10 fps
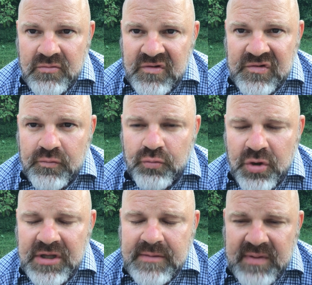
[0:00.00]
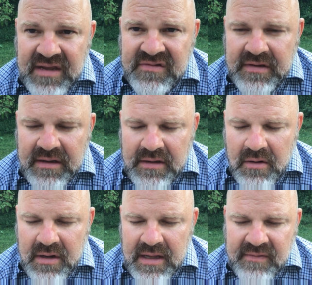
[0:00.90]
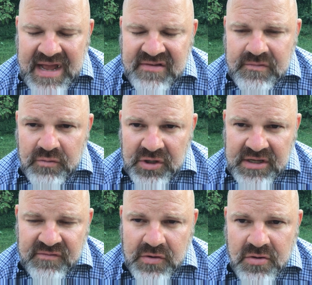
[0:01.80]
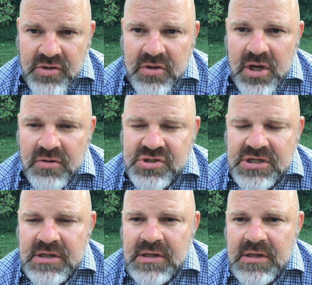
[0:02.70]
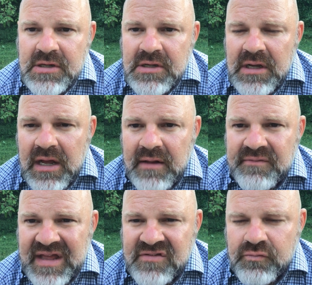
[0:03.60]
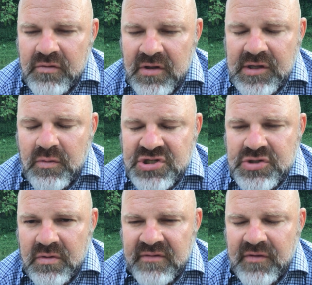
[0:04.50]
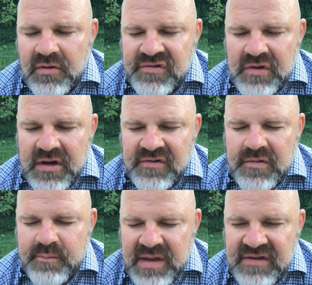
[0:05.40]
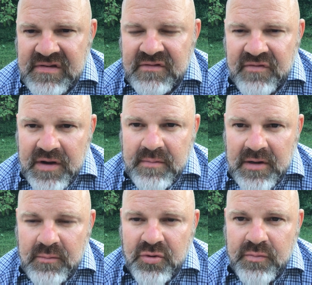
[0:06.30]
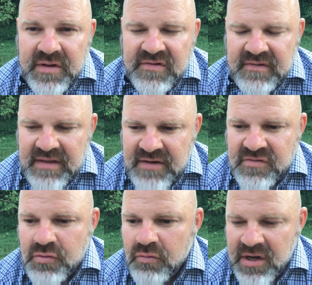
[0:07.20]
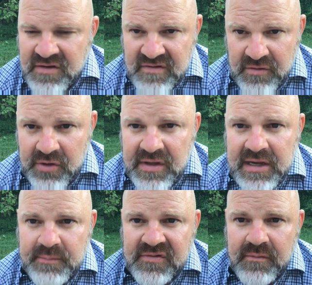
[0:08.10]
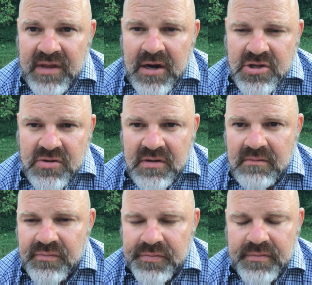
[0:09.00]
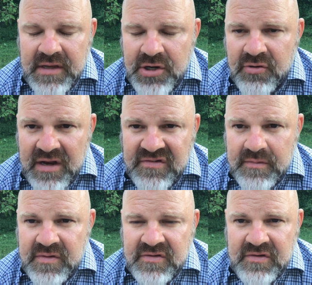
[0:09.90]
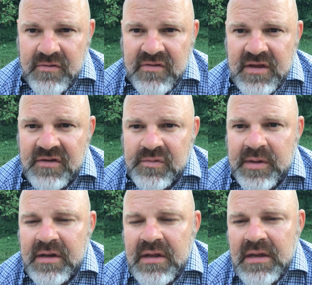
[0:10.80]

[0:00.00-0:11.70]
just really basic. And that's really, if you're a new coach, that's really what you want to focus on, is the basic fundamental movements. And then if you run into little hiccups from there, you can integrate some of these other things. But